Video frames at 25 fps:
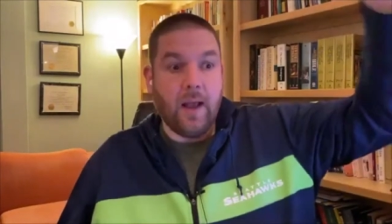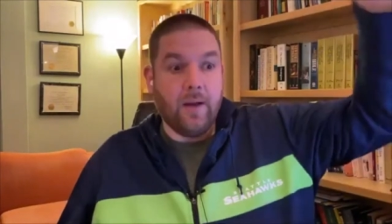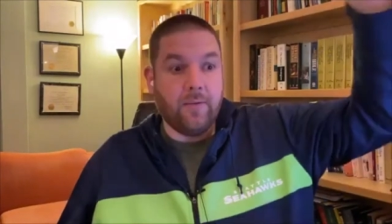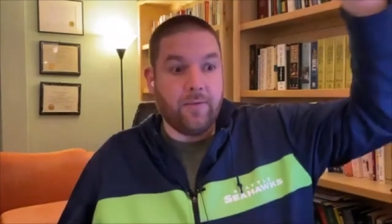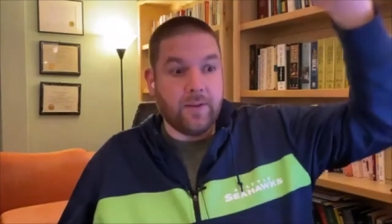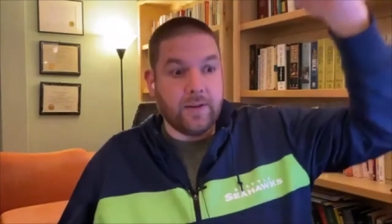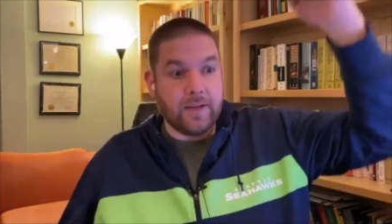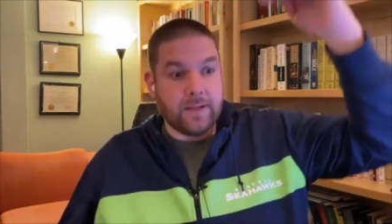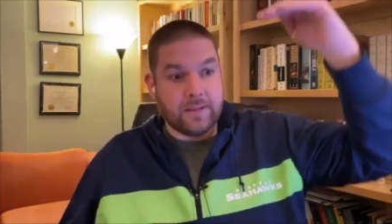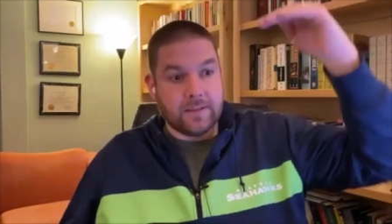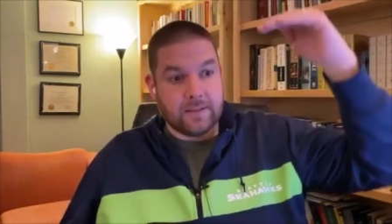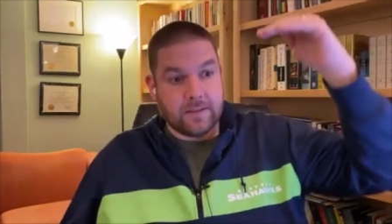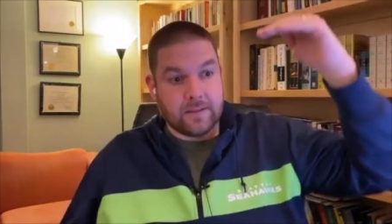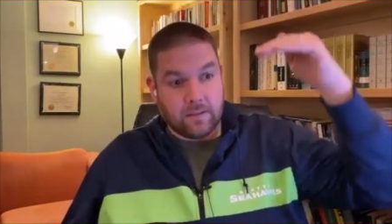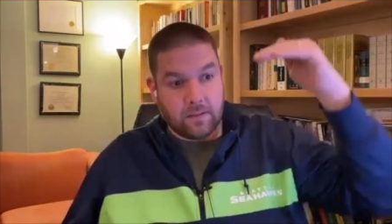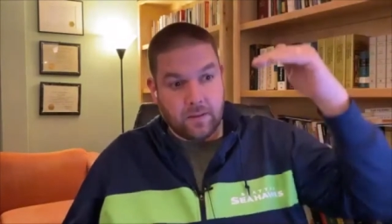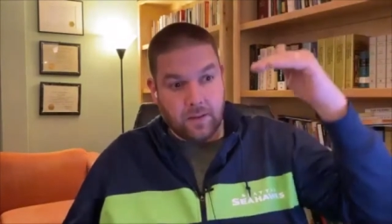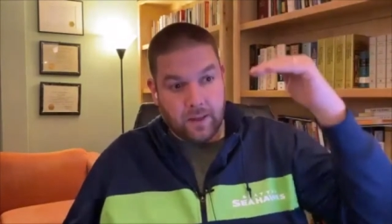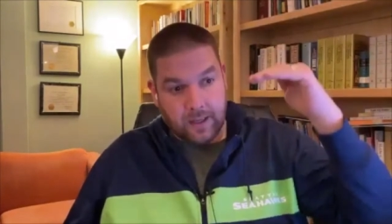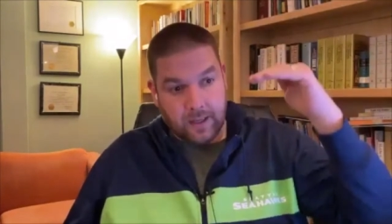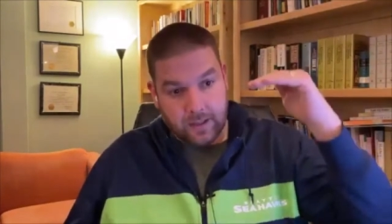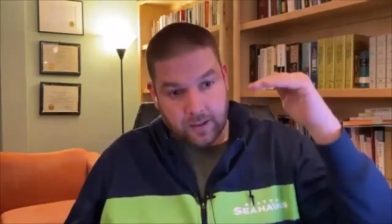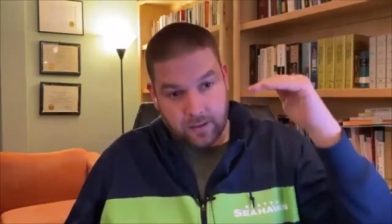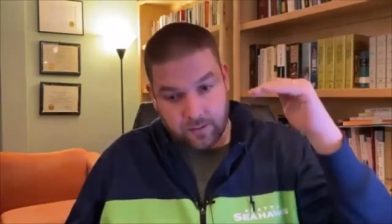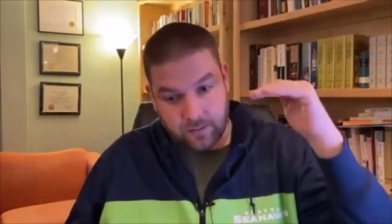and then it's
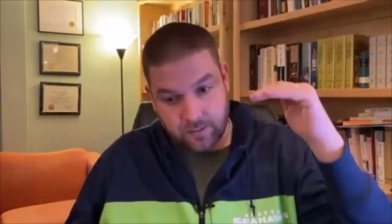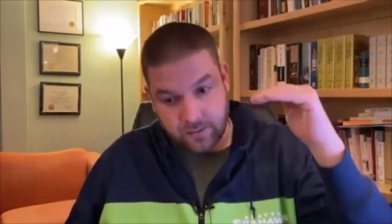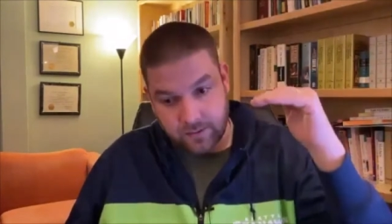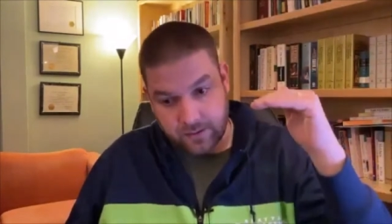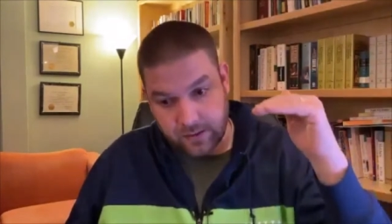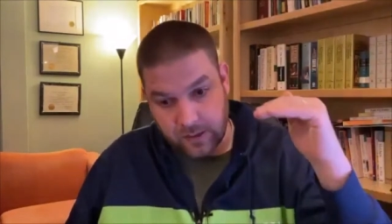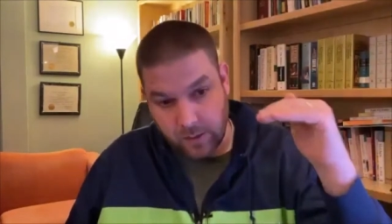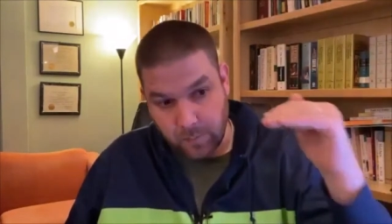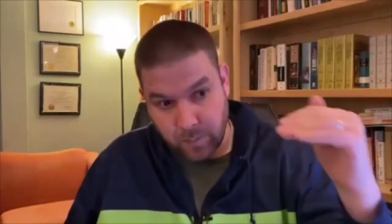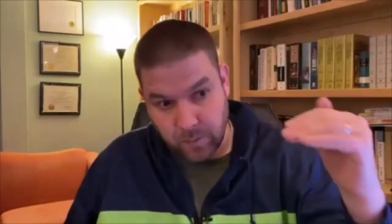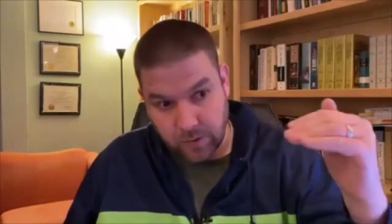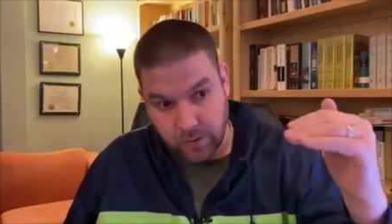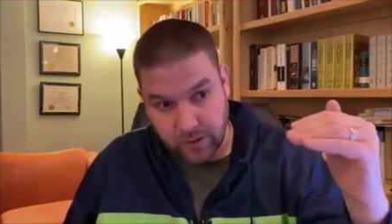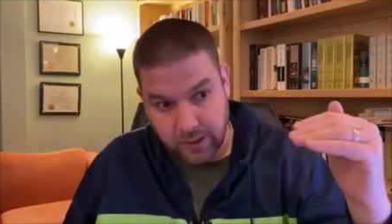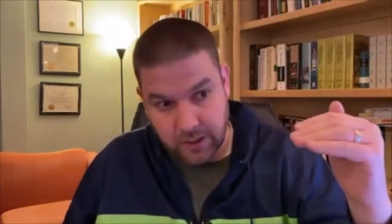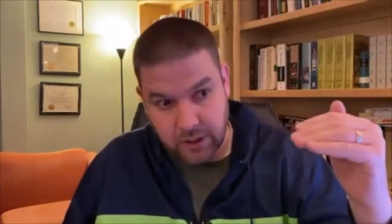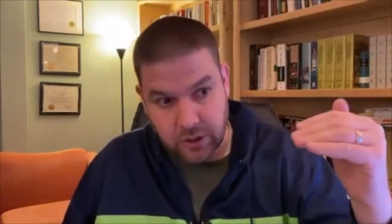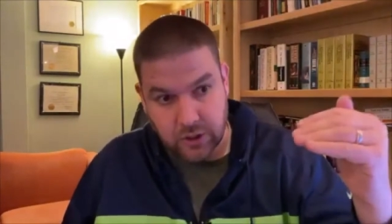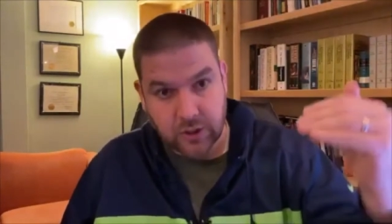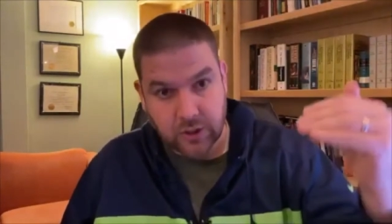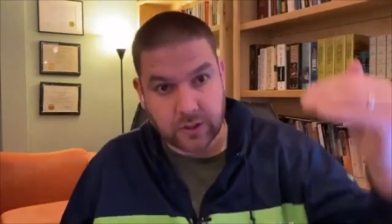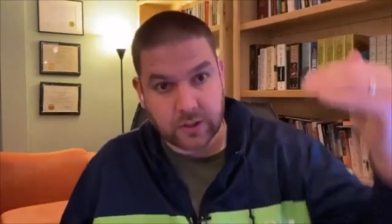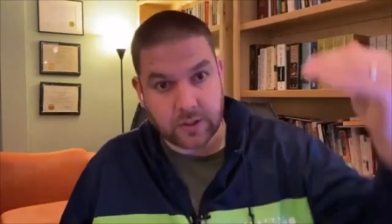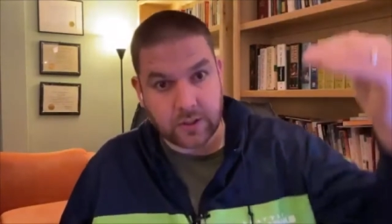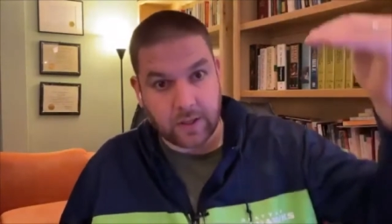like
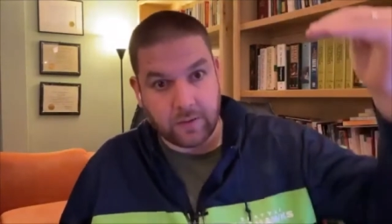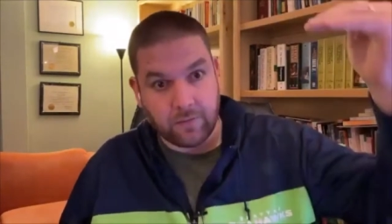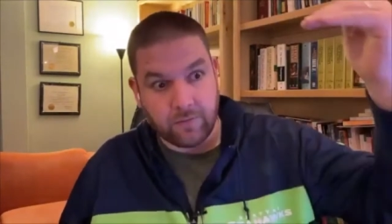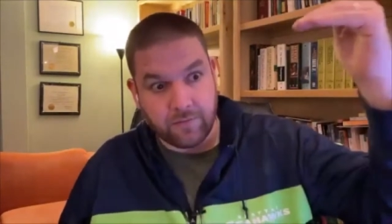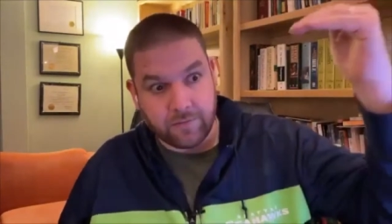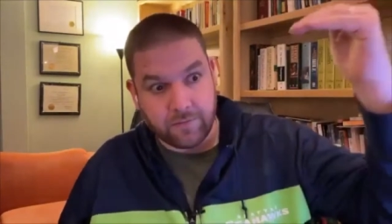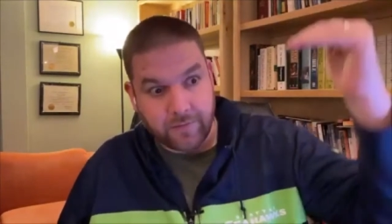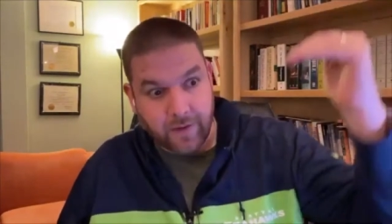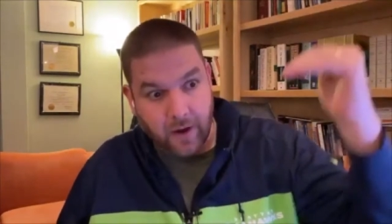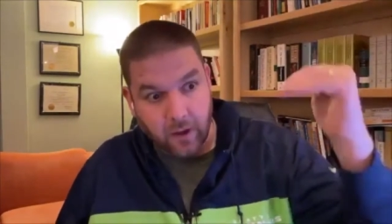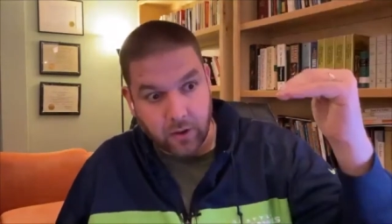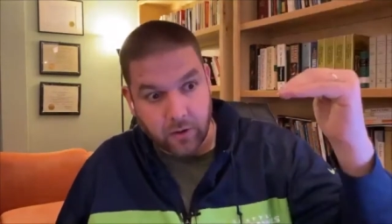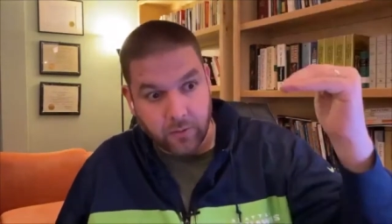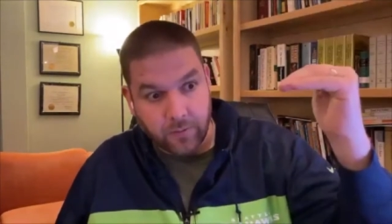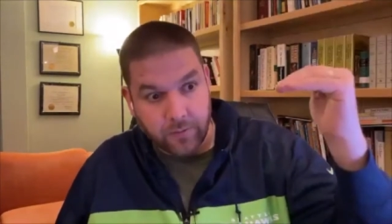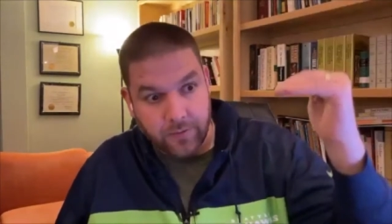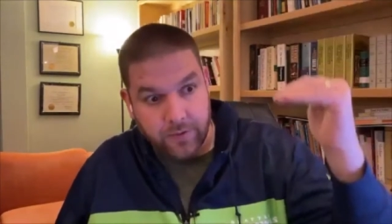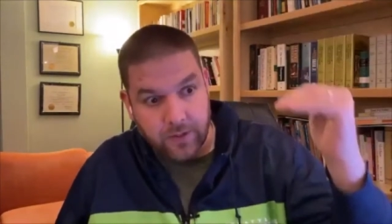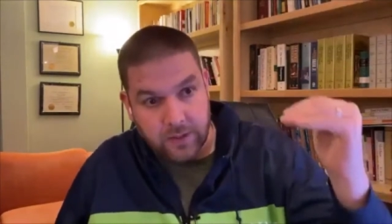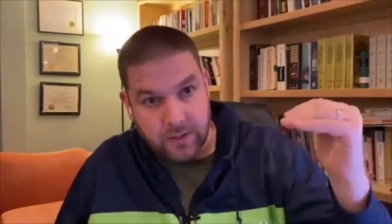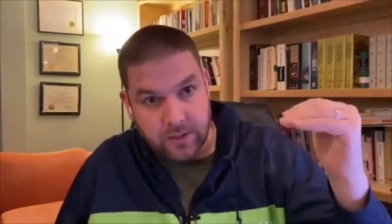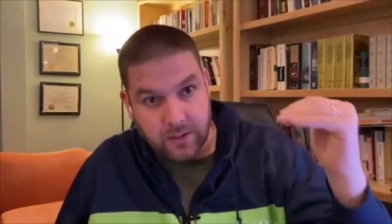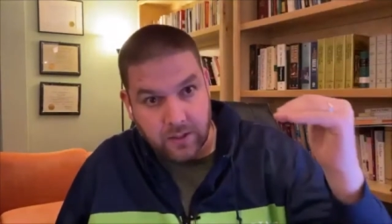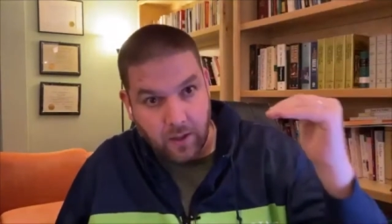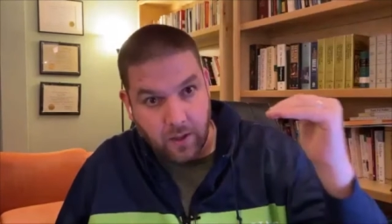stipulations like follow
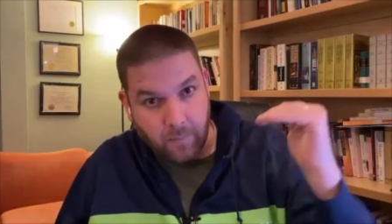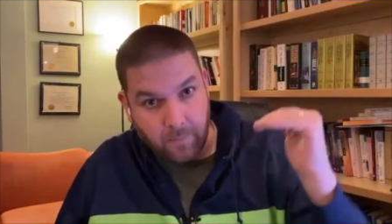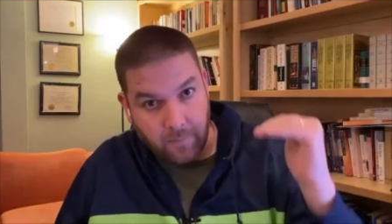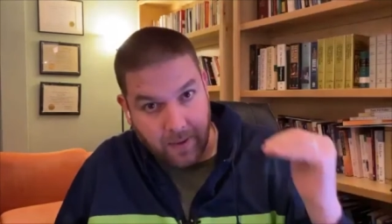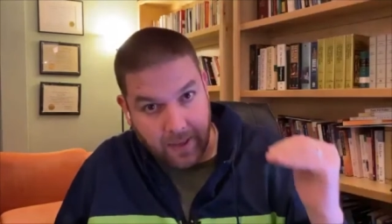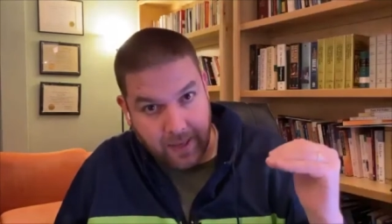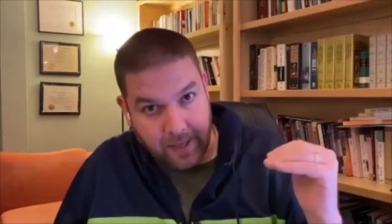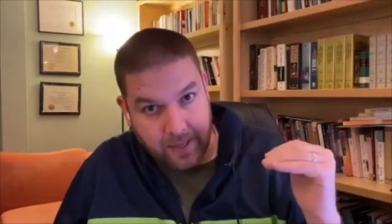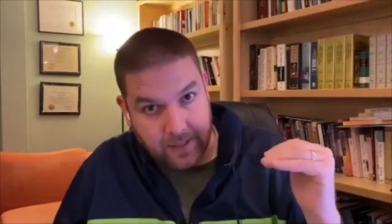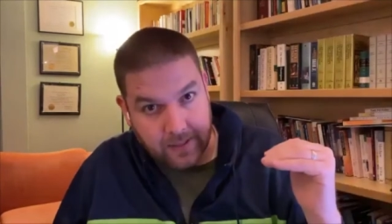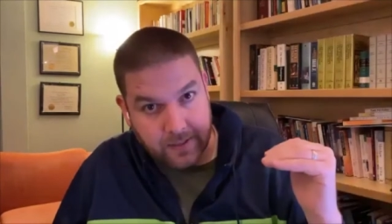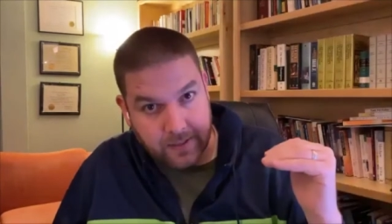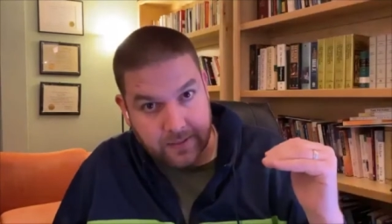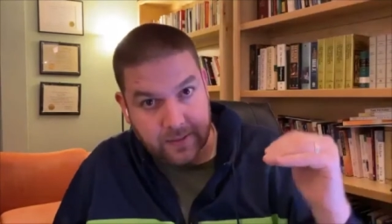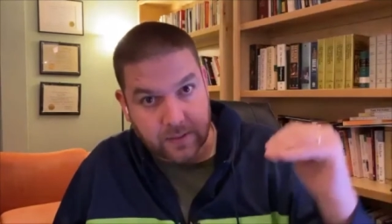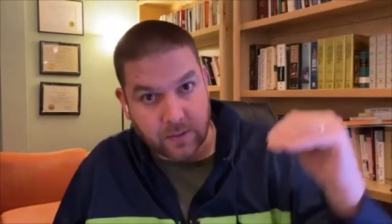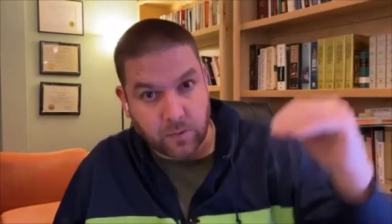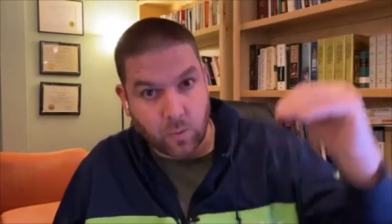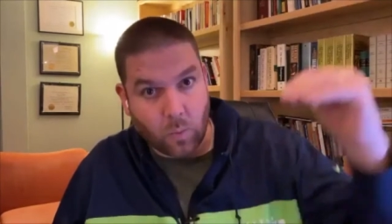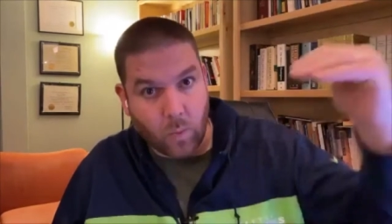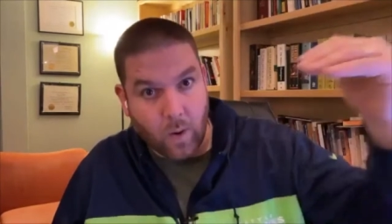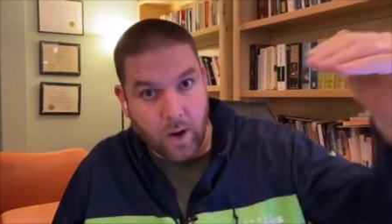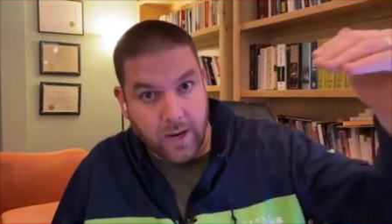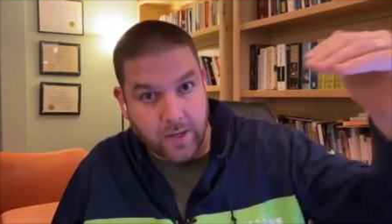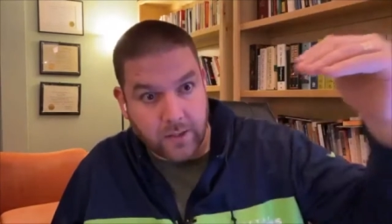these commands as
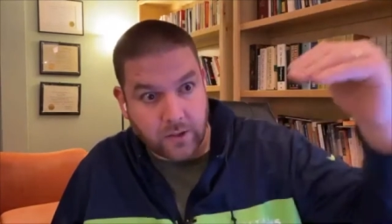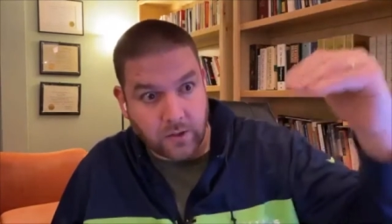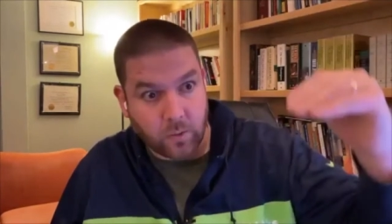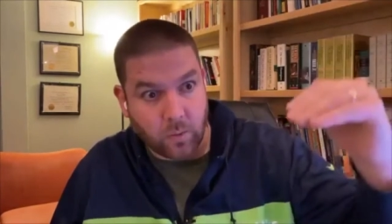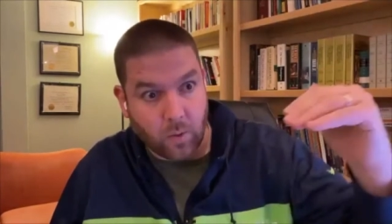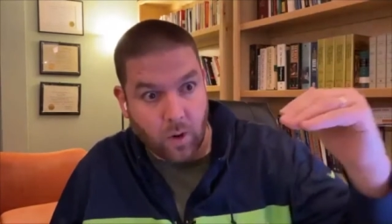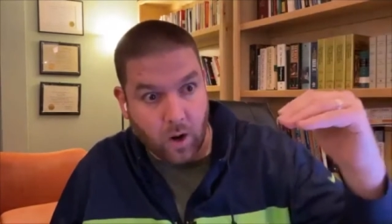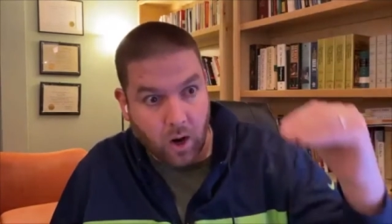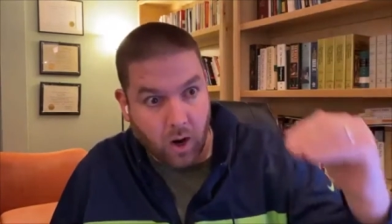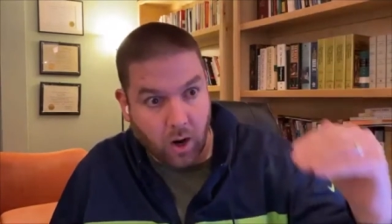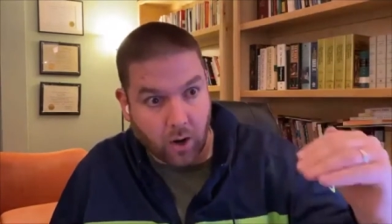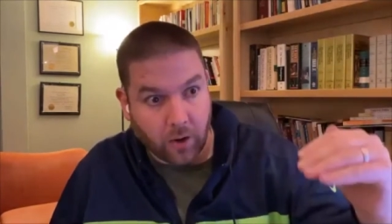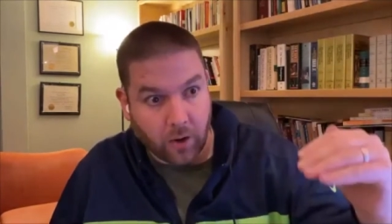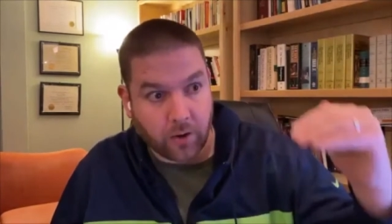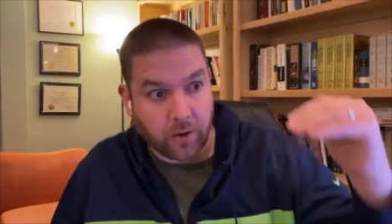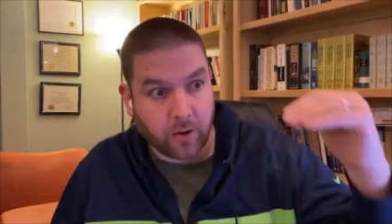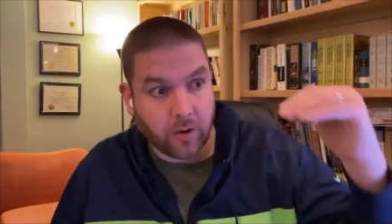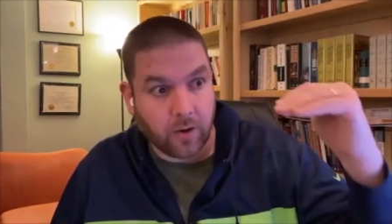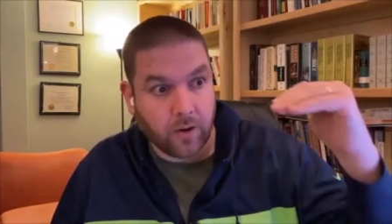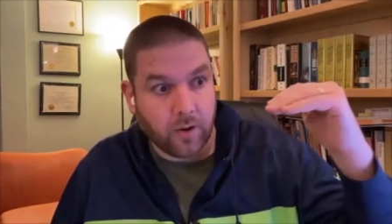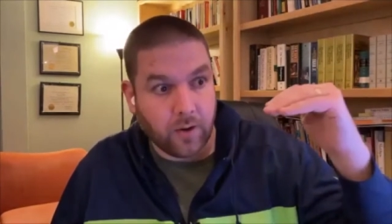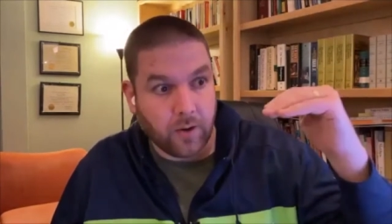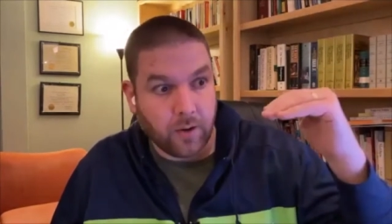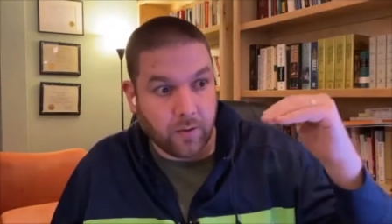a way to honor